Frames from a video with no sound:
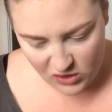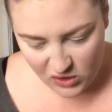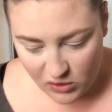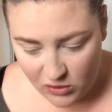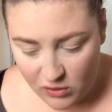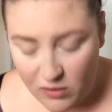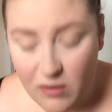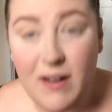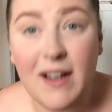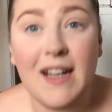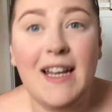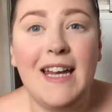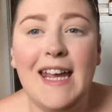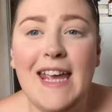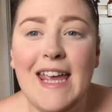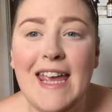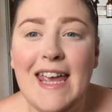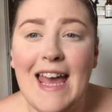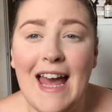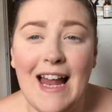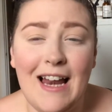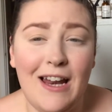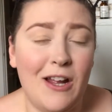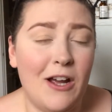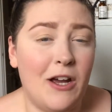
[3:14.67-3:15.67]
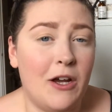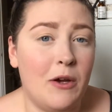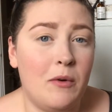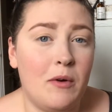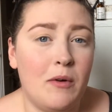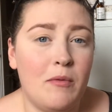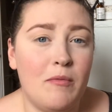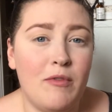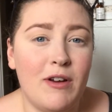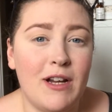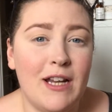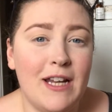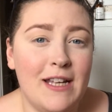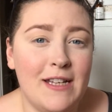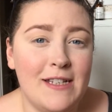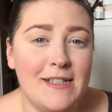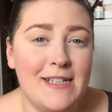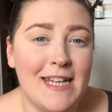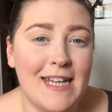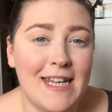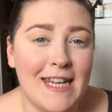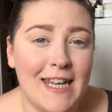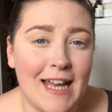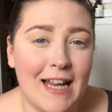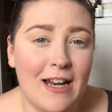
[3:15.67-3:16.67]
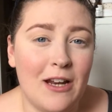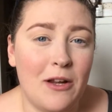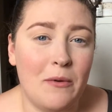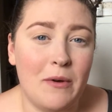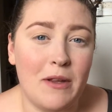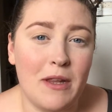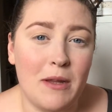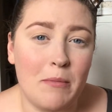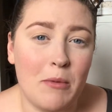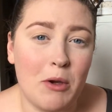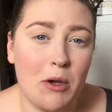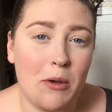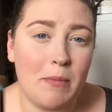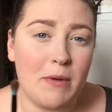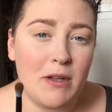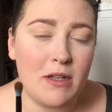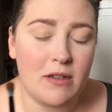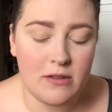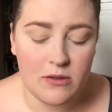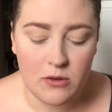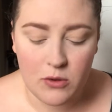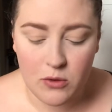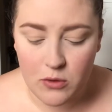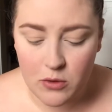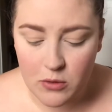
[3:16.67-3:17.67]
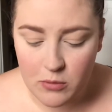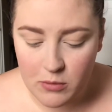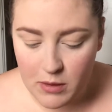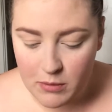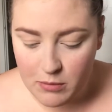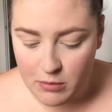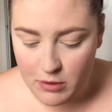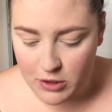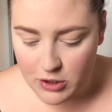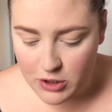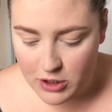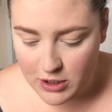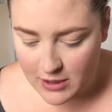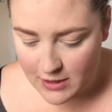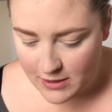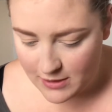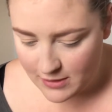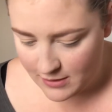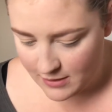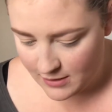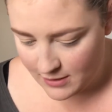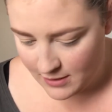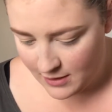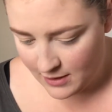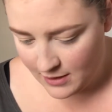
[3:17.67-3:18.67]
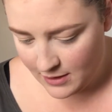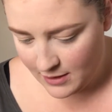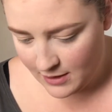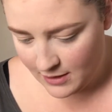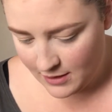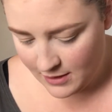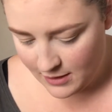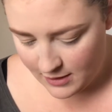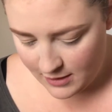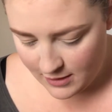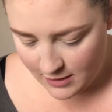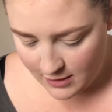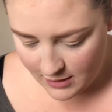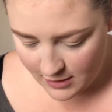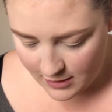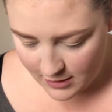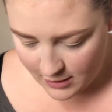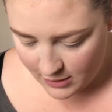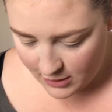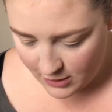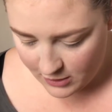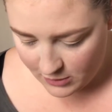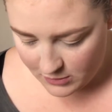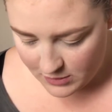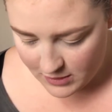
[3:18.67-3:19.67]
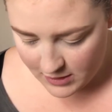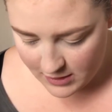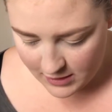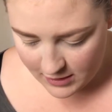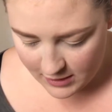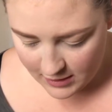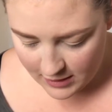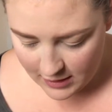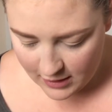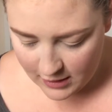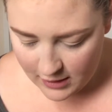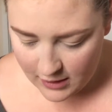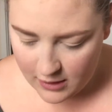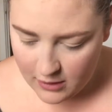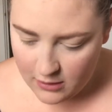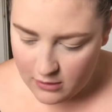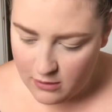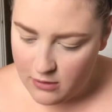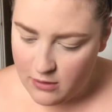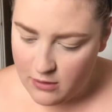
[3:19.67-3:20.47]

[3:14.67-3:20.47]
Really yellow. I'm really into yellow at the moment, so all my brushes coated in yellow.